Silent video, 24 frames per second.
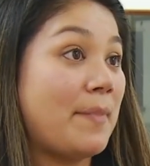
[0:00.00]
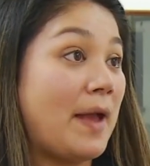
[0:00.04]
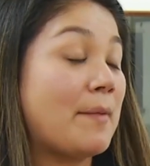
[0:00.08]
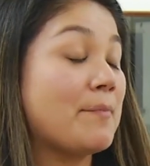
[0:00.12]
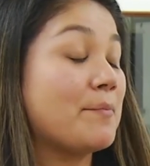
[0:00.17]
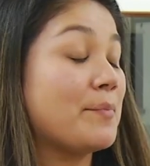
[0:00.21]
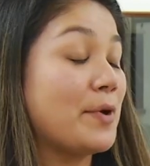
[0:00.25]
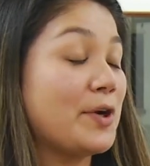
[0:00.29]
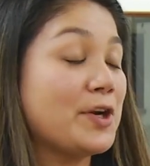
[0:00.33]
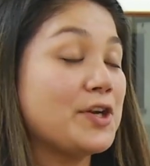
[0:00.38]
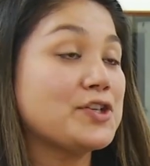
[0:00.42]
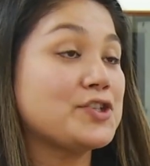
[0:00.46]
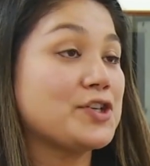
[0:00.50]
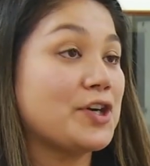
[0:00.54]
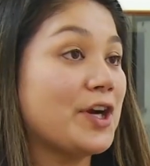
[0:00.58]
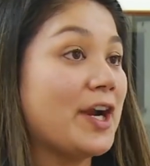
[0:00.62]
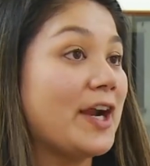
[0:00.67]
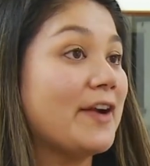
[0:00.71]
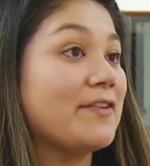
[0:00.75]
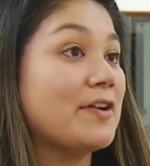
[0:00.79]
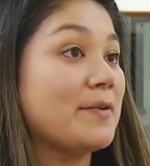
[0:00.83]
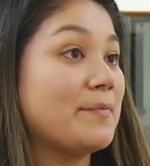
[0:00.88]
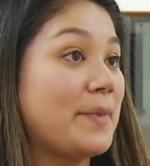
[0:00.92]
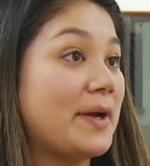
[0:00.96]
I'm pretty sure
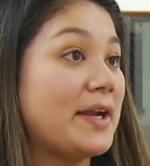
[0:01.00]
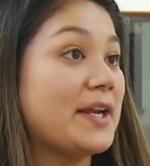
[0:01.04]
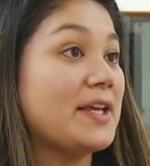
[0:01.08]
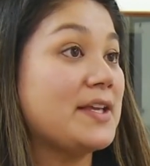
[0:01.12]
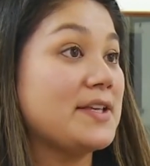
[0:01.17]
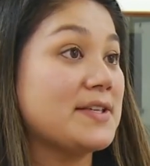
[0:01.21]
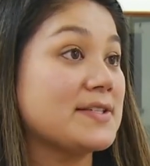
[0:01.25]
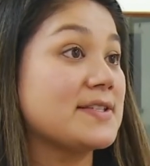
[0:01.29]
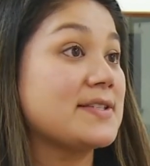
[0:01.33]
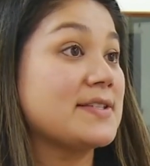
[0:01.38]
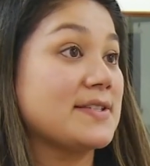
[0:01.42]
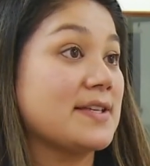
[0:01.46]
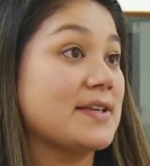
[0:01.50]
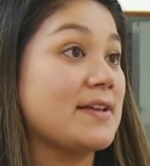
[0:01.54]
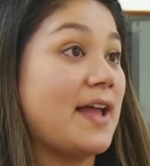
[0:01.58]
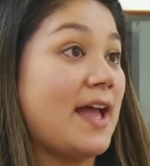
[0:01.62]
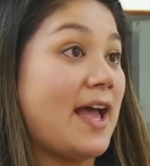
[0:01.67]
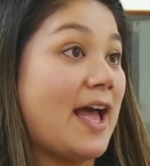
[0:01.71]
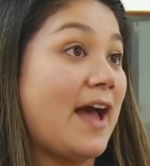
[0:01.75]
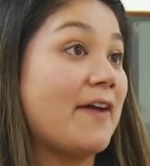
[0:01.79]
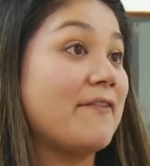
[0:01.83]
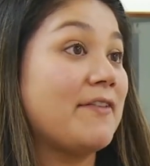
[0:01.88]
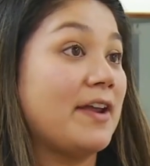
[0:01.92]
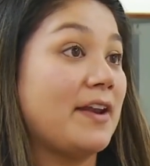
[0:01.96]
everybody's
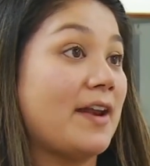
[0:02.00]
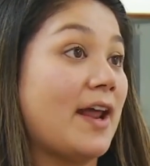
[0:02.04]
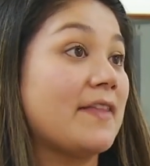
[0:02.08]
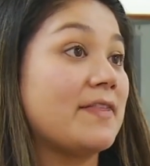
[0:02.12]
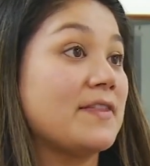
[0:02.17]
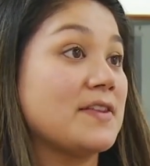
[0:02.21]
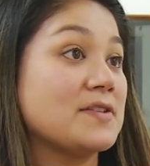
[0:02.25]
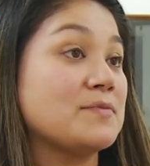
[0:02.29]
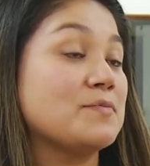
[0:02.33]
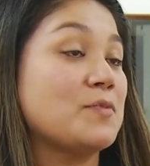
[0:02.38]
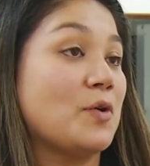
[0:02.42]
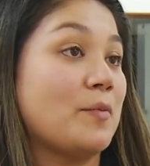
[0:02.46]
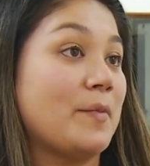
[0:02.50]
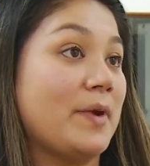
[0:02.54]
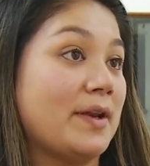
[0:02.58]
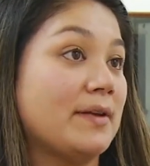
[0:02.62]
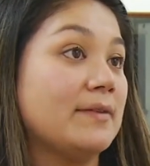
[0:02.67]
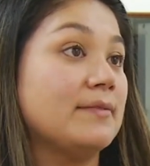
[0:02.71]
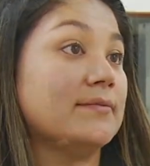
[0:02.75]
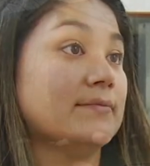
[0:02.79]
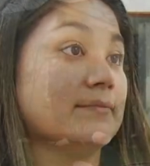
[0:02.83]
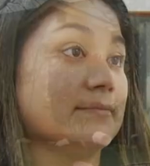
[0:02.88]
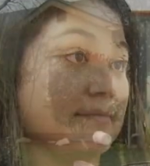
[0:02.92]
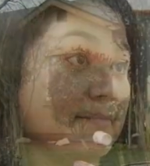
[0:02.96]
having at this moment.